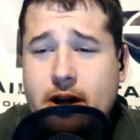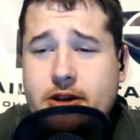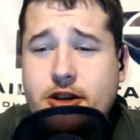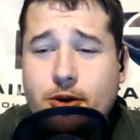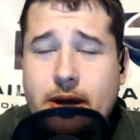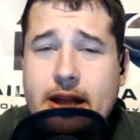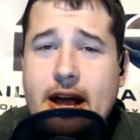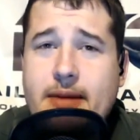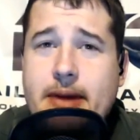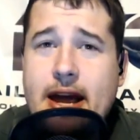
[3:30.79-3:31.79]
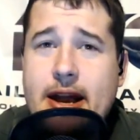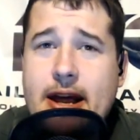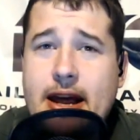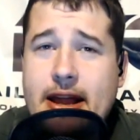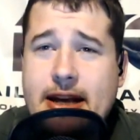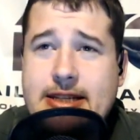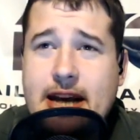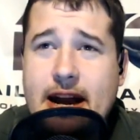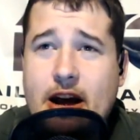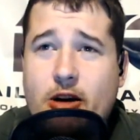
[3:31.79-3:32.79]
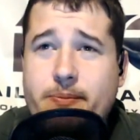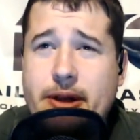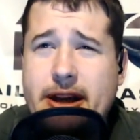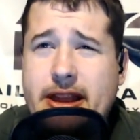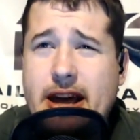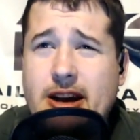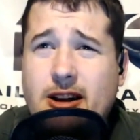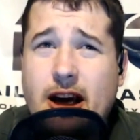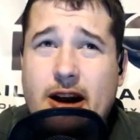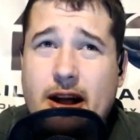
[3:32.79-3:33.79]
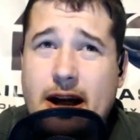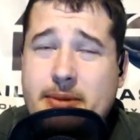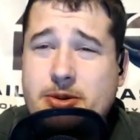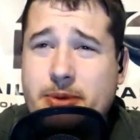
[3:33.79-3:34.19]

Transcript: to Eli Manning, and that's kind of how I'm playing that in a lot of lineups.